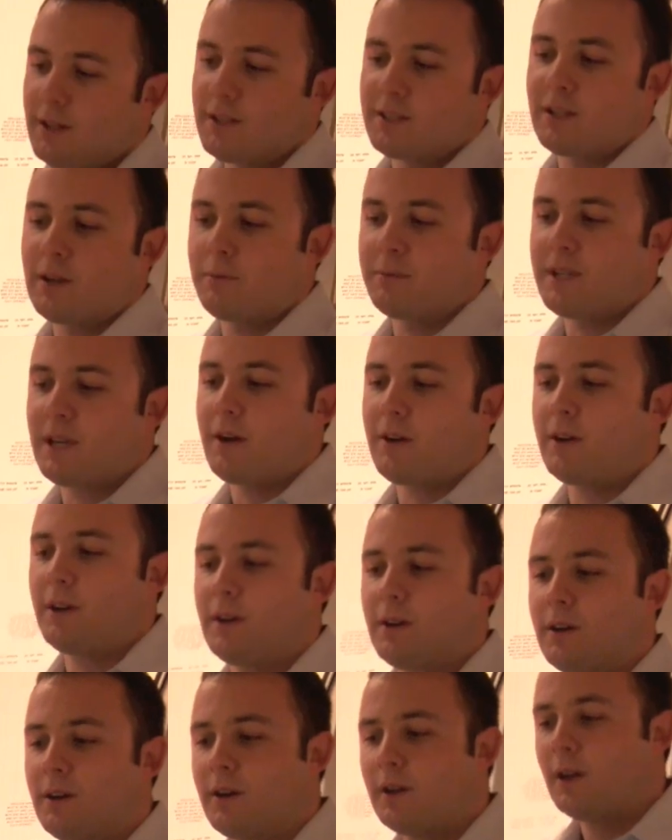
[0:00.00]
this comes out
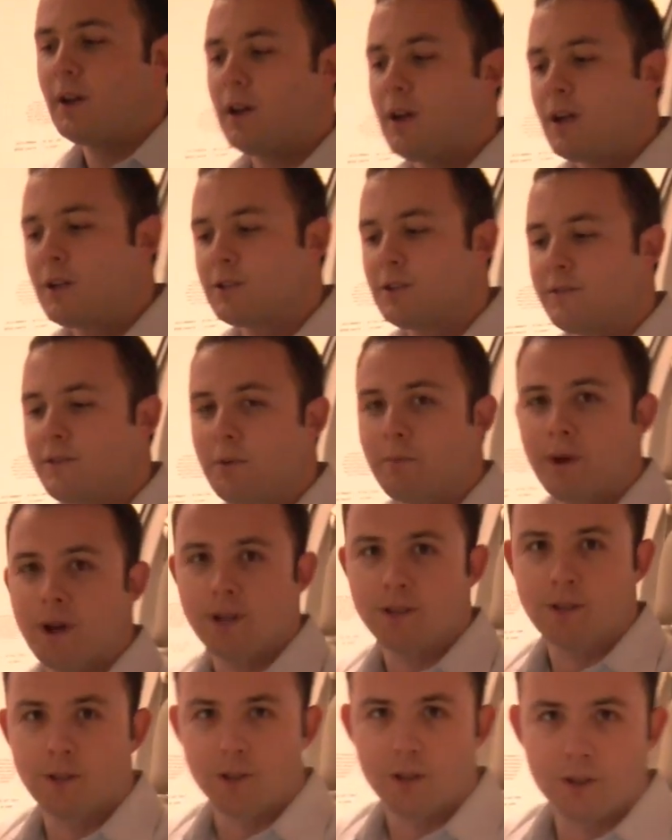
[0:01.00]
here. So if your
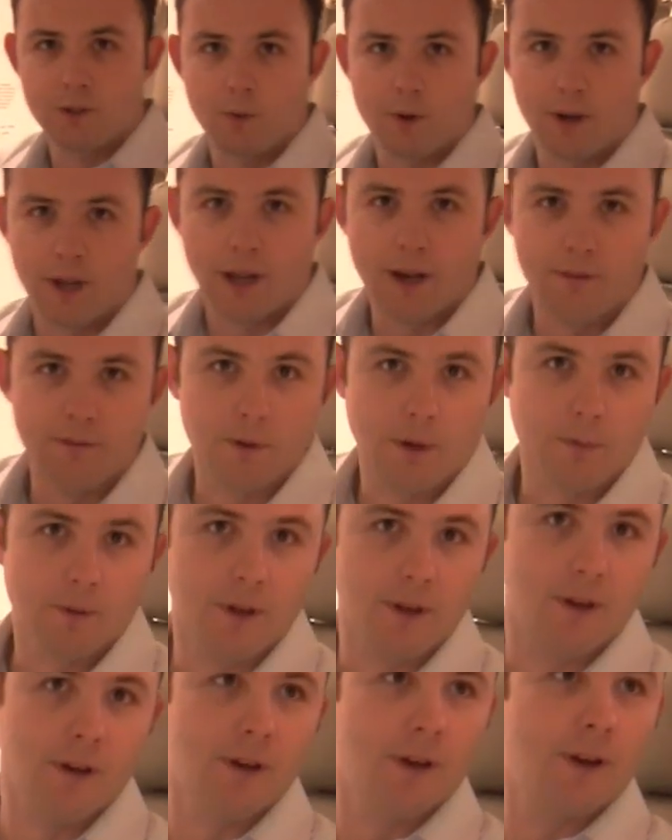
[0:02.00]
passengers want to have
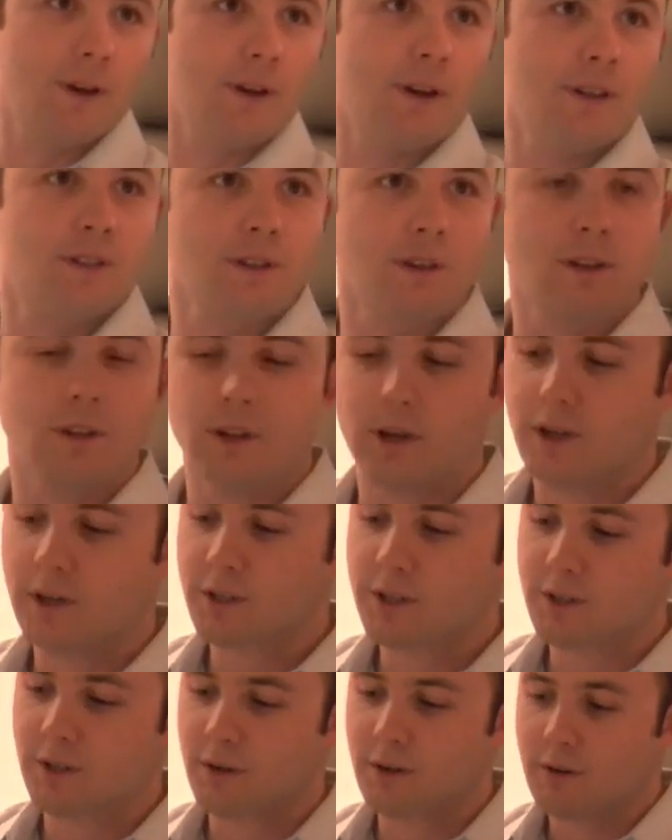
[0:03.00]
maybe a nice little lunch
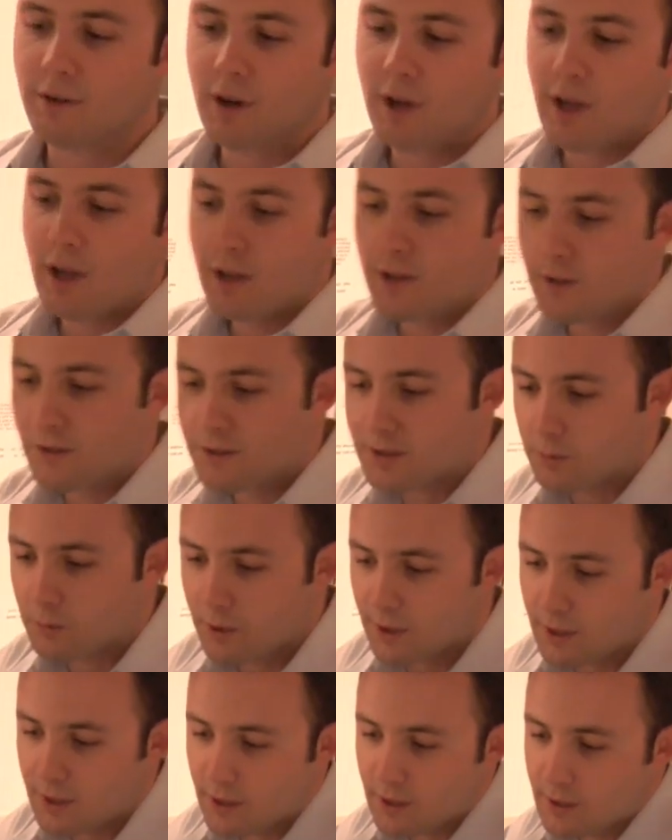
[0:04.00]
or do some
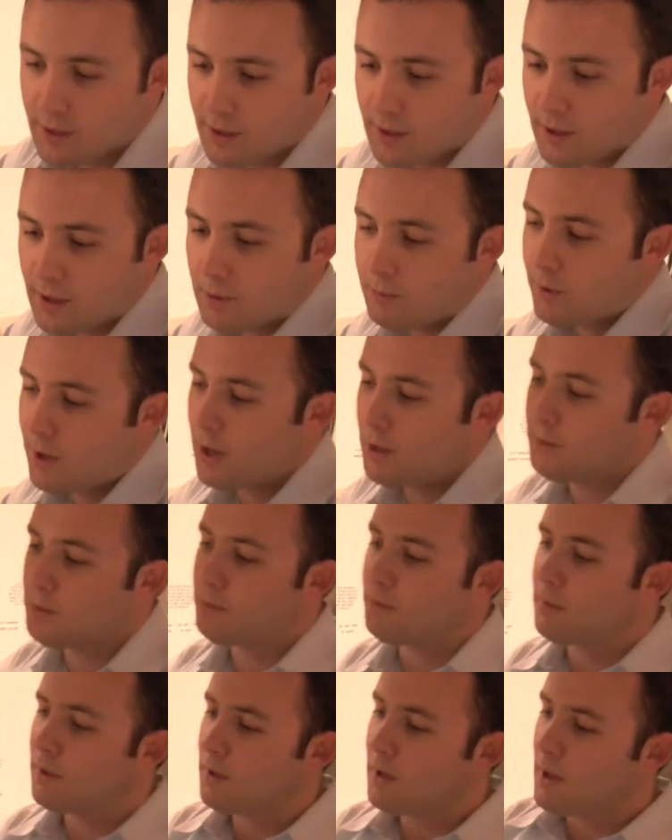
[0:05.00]
reading, not a
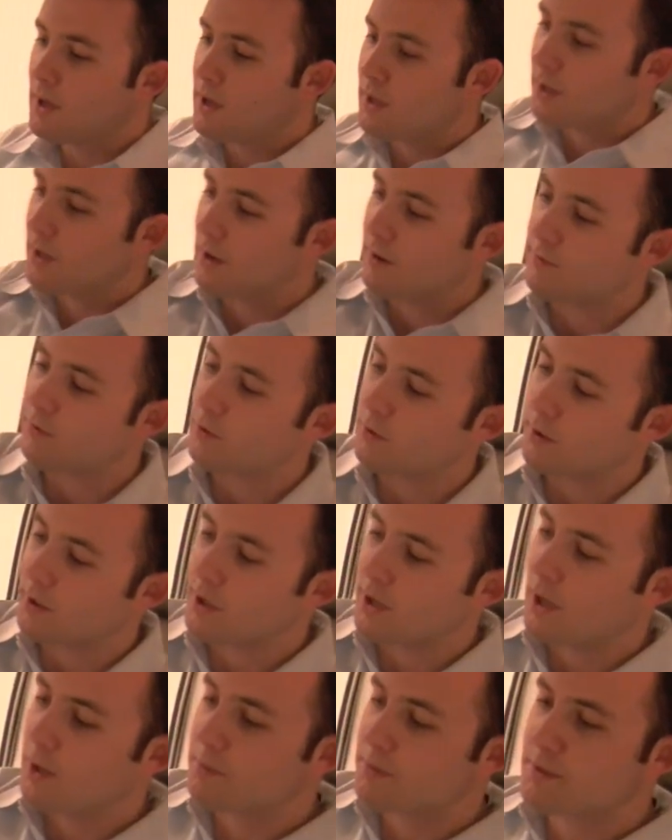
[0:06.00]
problem. You got 4
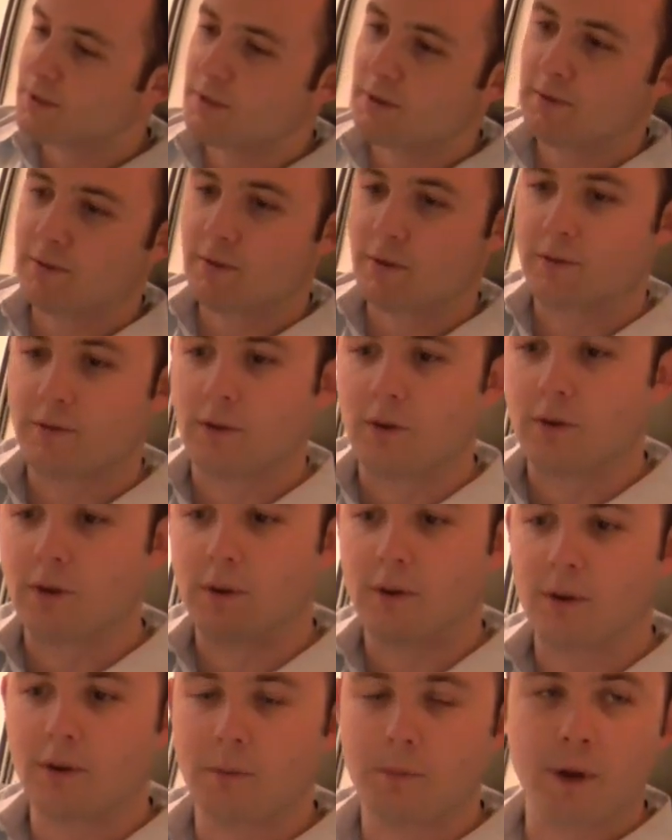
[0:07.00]
cups for 4
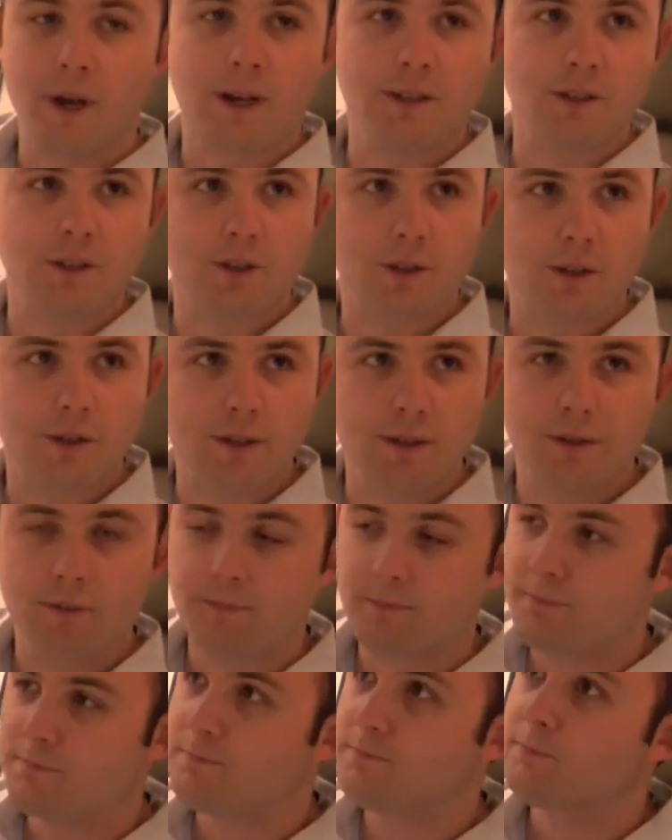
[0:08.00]
passengers.
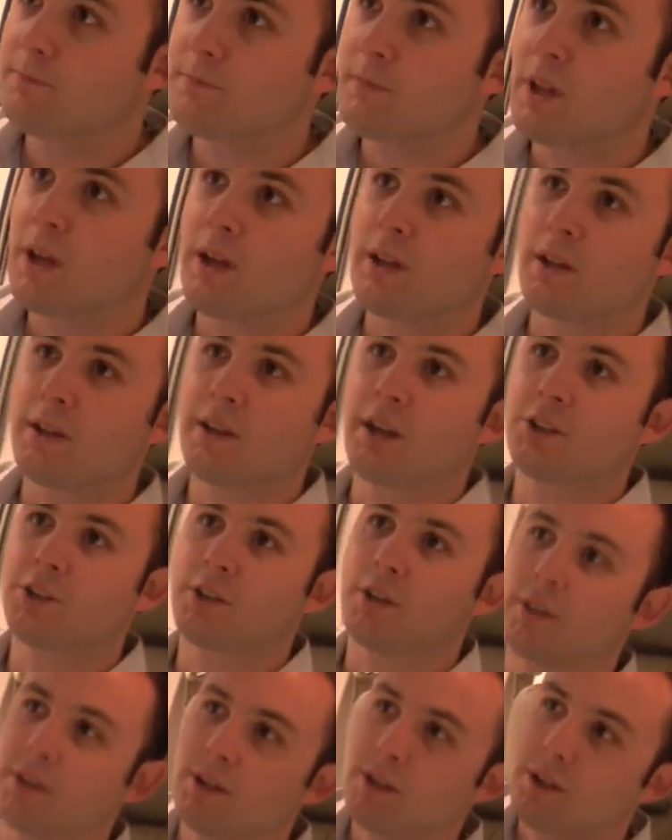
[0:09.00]

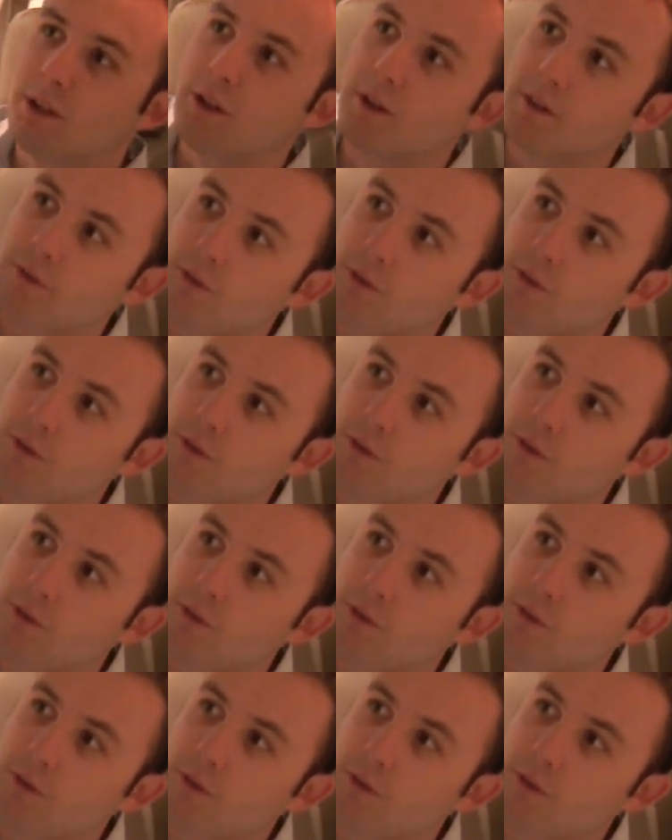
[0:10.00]
Attention to detail,